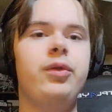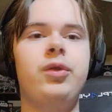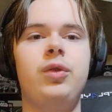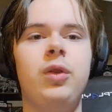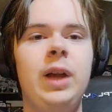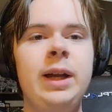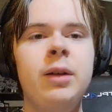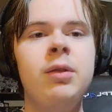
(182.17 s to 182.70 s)

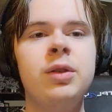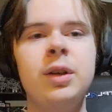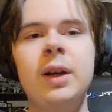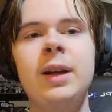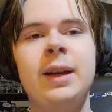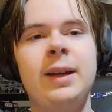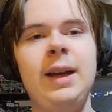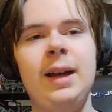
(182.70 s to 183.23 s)
Lego
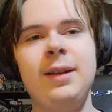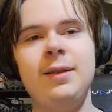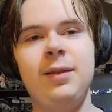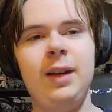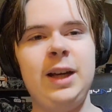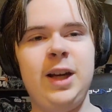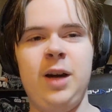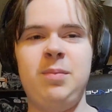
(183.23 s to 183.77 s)
Sonic has
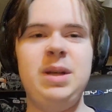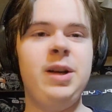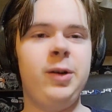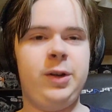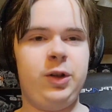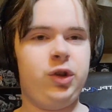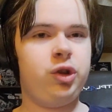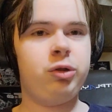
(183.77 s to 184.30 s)

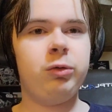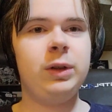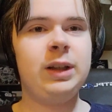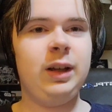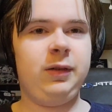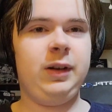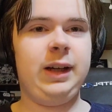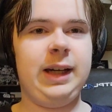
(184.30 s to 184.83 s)
appeared in 3
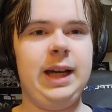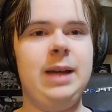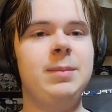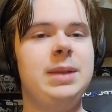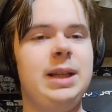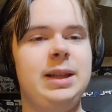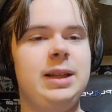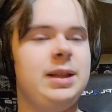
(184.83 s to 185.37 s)
different games
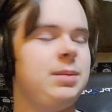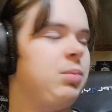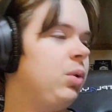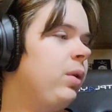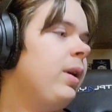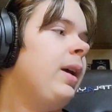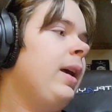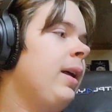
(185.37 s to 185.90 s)
at this
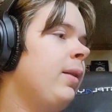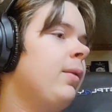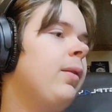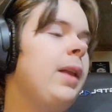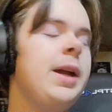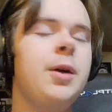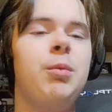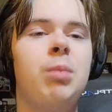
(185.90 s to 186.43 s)
point, and
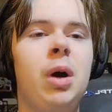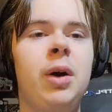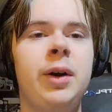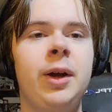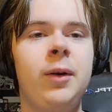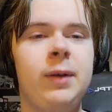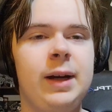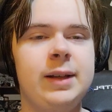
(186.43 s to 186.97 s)
Lego
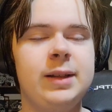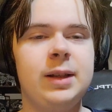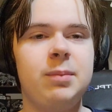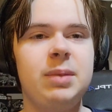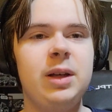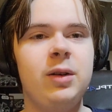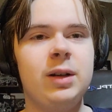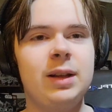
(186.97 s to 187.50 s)
Mario hasn't
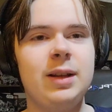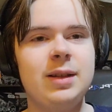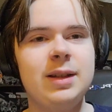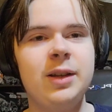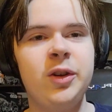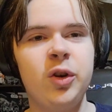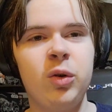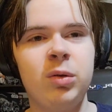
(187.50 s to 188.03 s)
appeared in a
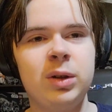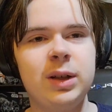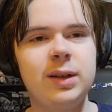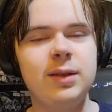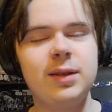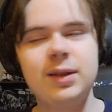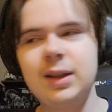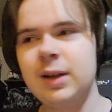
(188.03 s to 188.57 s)
single one,
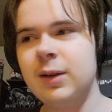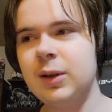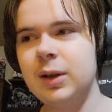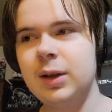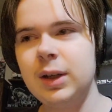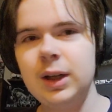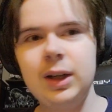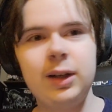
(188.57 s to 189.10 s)

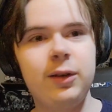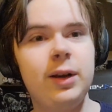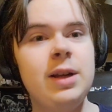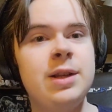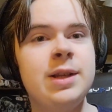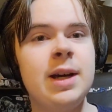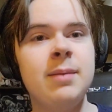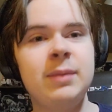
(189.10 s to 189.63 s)
so
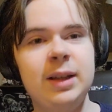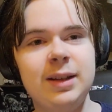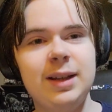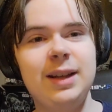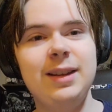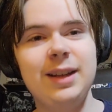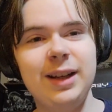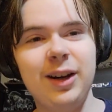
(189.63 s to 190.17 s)
great job,
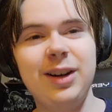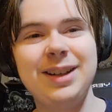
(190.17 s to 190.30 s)
Nintendo.